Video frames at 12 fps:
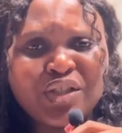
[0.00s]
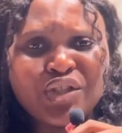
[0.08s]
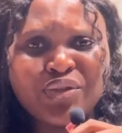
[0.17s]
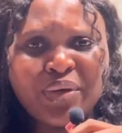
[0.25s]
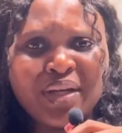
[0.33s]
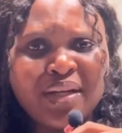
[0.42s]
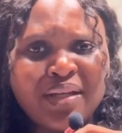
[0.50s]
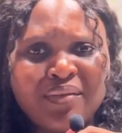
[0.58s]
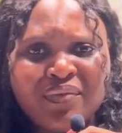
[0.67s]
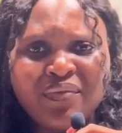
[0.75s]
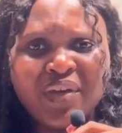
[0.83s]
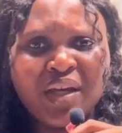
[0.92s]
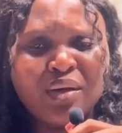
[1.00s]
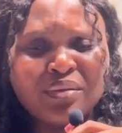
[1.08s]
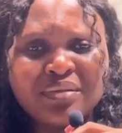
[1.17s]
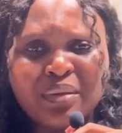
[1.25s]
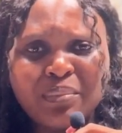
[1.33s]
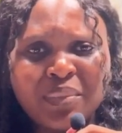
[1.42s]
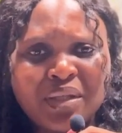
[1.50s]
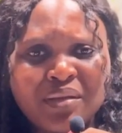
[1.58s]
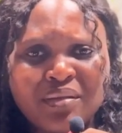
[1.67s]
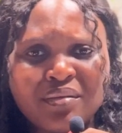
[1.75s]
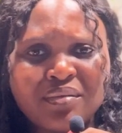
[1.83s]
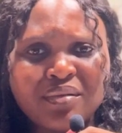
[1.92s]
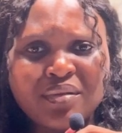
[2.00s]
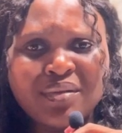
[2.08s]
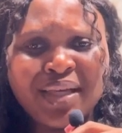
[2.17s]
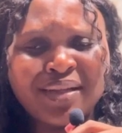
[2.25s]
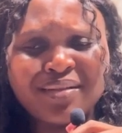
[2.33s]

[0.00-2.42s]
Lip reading: training fair or something, like